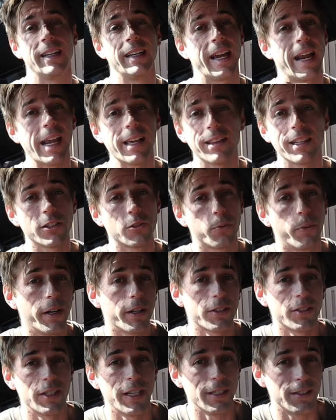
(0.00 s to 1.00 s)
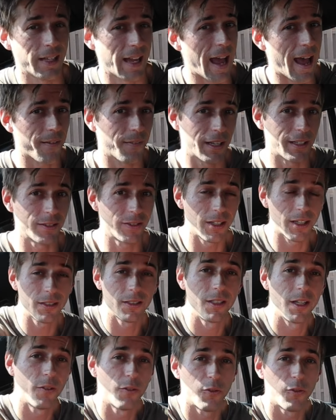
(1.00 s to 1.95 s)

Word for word: And these rear seats have a sixty